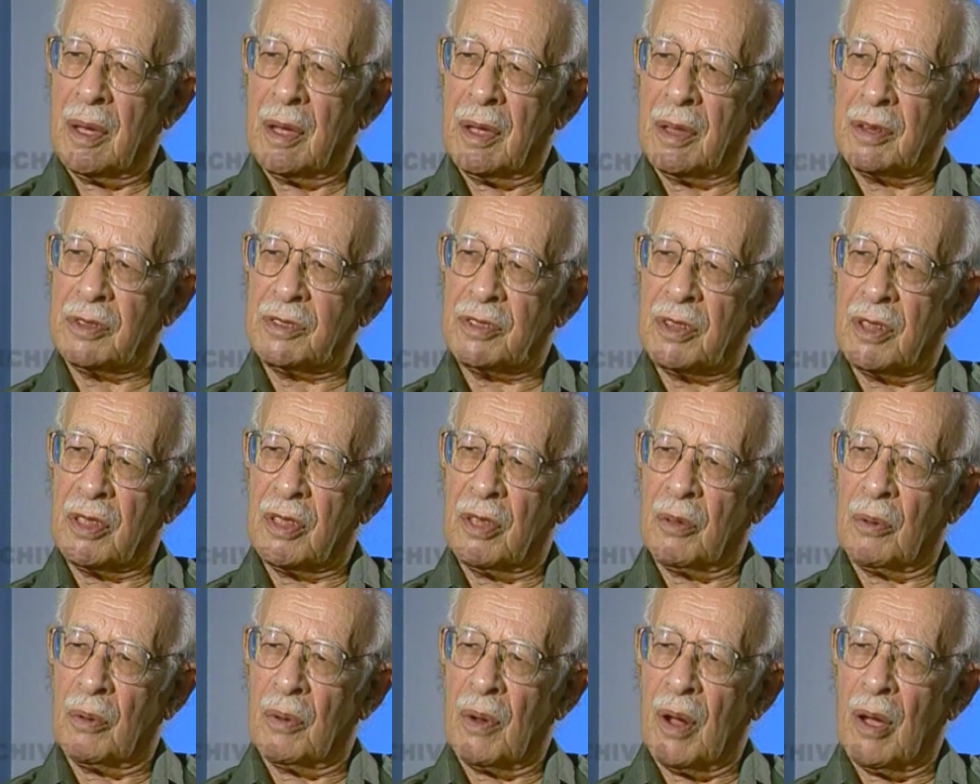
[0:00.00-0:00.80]
it's in
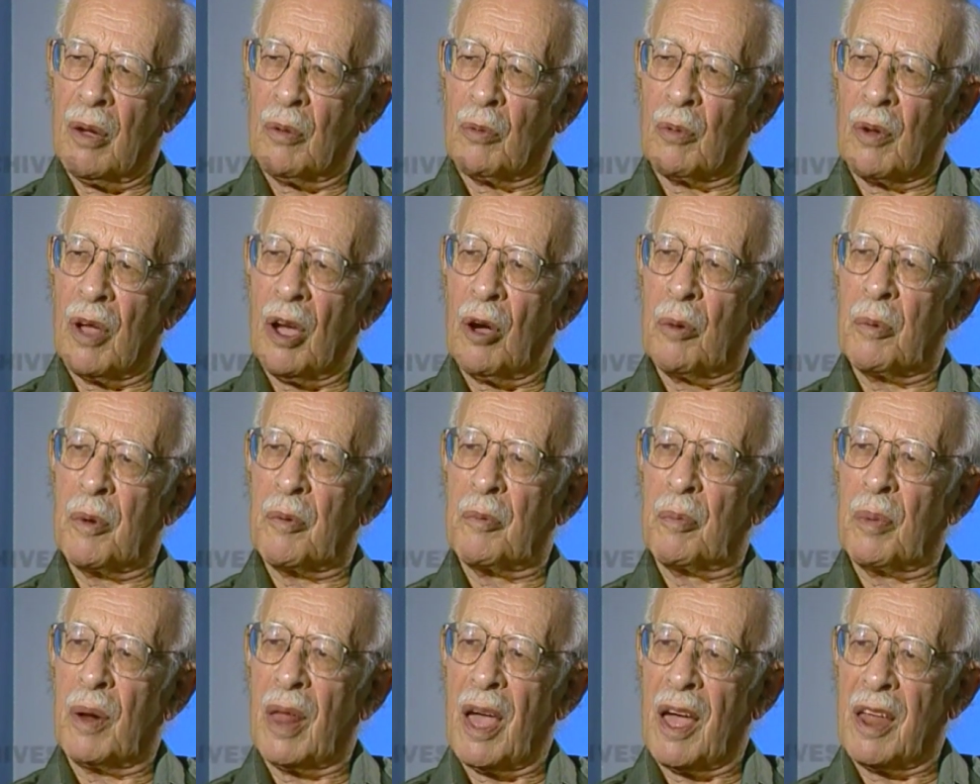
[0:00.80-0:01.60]
the realm
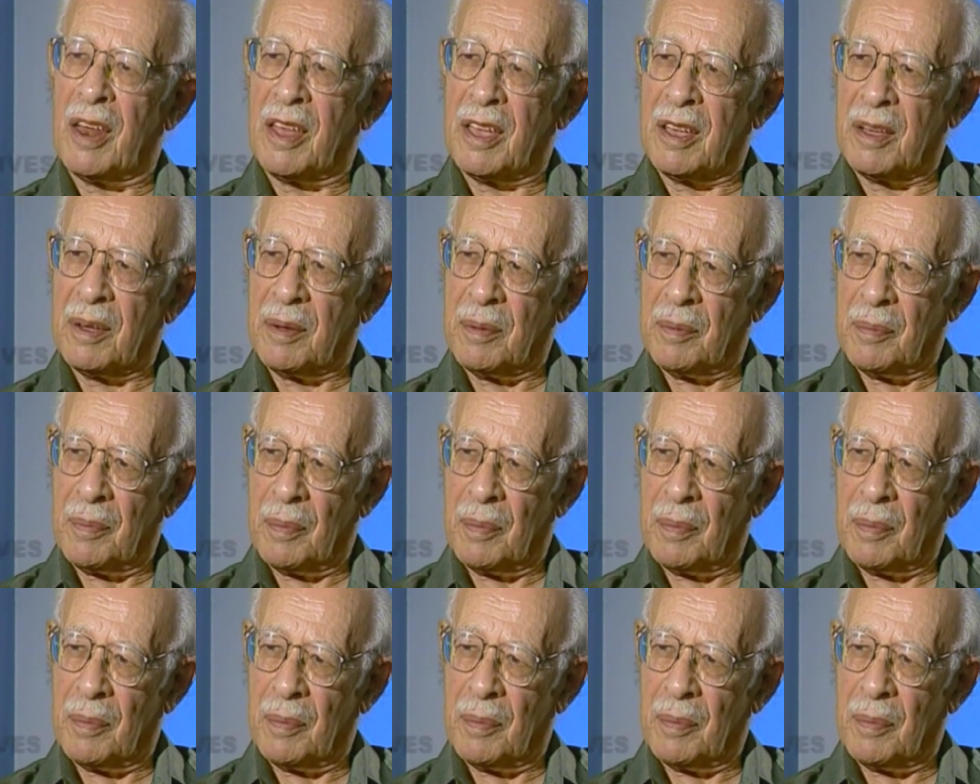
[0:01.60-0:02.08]
of planning.